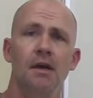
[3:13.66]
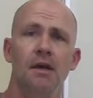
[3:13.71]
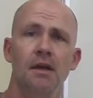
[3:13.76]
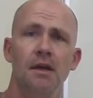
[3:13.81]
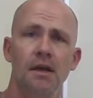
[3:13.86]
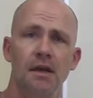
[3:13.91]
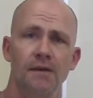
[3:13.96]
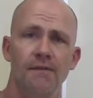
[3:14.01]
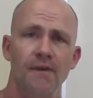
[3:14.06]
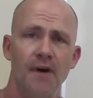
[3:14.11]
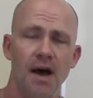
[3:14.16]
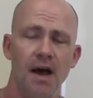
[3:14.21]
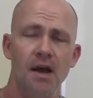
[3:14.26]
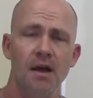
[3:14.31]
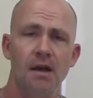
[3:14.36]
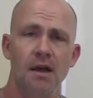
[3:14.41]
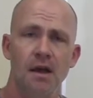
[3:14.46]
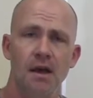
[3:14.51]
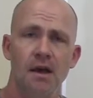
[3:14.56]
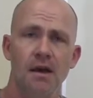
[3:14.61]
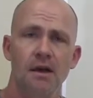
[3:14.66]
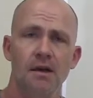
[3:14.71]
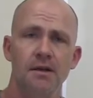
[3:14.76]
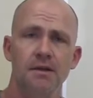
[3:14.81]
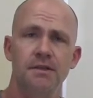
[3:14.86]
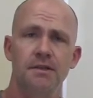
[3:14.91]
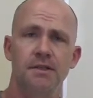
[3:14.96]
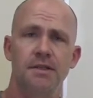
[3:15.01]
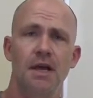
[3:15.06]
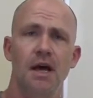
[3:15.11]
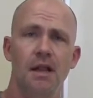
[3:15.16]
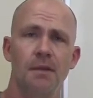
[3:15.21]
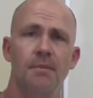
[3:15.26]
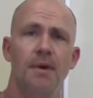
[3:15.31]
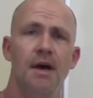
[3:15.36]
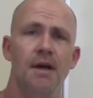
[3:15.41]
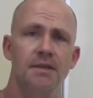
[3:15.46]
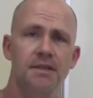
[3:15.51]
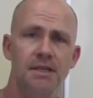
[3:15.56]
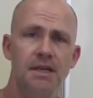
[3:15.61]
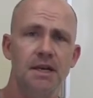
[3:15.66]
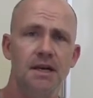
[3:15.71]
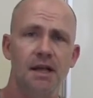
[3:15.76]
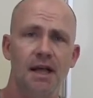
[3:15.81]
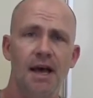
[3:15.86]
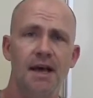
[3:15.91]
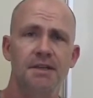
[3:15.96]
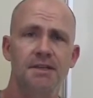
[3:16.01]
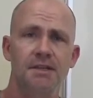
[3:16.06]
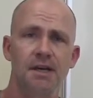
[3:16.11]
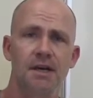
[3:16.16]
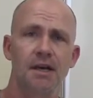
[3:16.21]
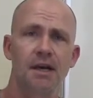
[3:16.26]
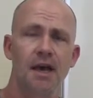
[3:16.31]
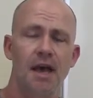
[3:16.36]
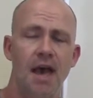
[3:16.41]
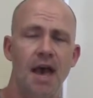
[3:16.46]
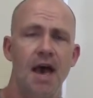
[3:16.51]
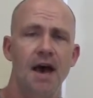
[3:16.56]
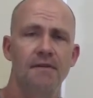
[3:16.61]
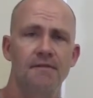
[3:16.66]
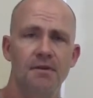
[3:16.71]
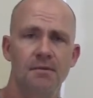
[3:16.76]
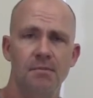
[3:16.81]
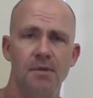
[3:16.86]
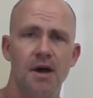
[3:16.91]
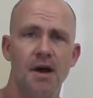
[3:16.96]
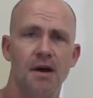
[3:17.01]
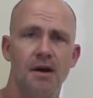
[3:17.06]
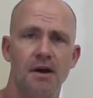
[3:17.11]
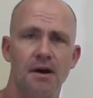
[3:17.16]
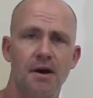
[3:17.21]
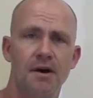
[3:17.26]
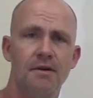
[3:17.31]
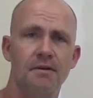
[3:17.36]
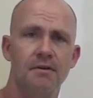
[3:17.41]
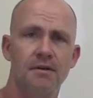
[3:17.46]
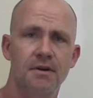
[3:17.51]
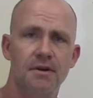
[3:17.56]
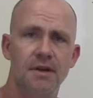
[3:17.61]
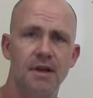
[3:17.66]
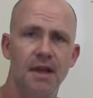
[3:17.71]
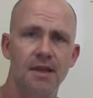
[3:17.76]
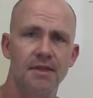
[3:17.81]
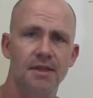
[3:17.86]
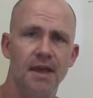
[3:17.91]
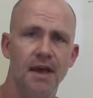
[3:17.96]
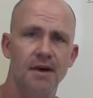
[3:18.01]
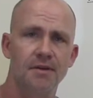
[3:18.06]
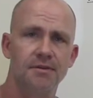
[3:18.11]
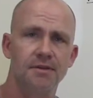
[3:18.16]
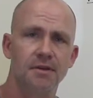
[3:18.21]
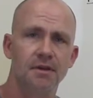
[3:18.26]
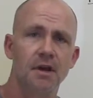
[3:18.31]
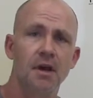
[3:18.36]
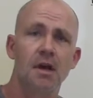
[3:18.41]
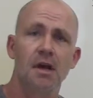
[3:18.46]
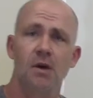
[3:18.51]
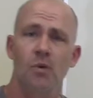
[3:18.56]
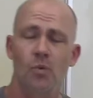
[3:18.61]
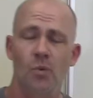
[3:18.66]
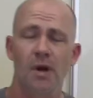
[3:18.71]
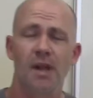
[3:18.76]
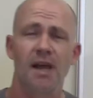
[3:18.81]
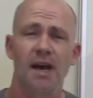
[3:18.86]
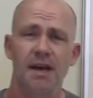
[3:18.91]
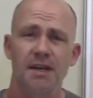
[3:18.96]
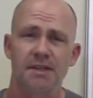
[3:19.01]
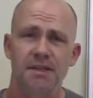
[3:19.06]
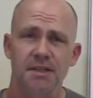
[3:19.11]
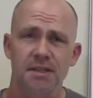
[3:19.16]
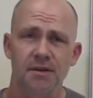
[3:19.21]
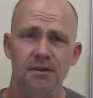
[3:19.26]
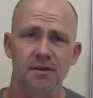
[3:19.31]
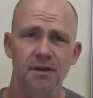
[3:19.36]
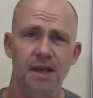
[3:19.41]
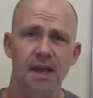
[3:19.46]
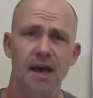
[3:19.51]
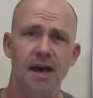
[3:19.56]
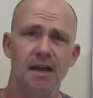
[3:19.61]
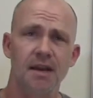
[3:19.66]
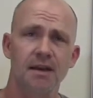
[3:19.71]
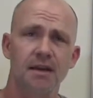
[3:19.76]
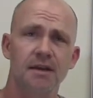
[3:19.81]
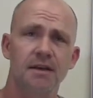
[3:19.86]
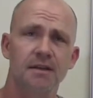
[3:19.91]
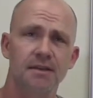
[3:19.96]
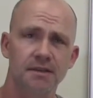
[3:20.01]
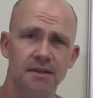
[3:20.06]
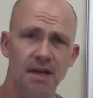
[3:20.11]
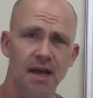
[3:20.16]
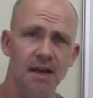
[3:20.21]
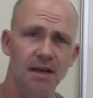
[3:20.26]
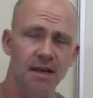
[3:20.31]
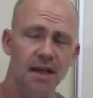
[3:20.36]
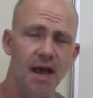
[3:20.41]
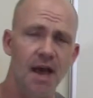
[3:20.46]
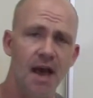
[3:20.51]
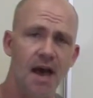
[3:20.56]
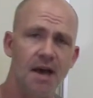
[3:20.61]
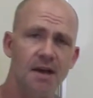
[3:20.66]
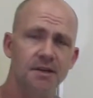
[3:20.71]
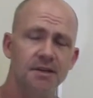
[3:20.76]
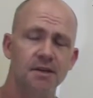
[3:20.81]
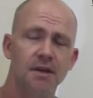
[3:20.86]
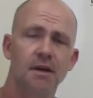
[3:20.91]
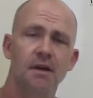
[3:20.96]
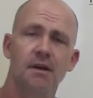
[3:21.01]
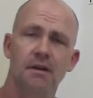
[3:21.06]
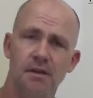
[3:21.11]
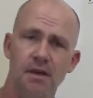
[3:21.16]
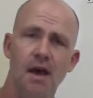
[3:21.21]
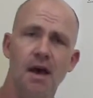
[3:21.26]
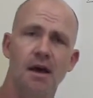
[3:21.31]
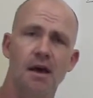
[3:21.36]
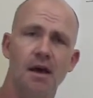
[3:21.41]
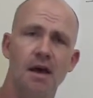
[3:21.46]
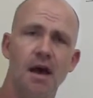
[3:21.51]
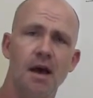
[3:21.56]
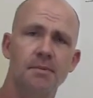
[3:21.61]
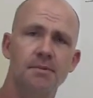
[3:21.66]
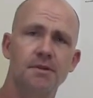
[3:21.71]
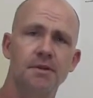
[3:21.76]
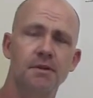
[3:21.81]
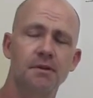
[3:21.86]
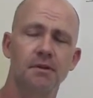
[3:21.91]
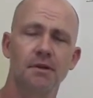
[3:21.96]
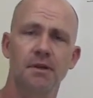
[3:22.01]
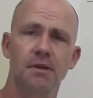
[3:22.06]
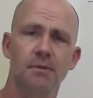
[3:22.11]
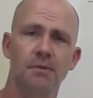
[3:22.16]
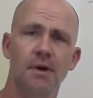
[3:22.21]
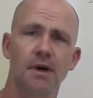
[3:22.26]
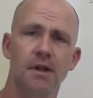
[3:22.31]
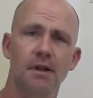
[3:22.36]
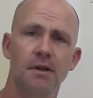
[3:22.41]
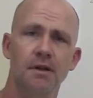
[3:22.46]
if I sell my Zclassic after block 110,000, will I still get ZenCash? Yeah, absolutely you will.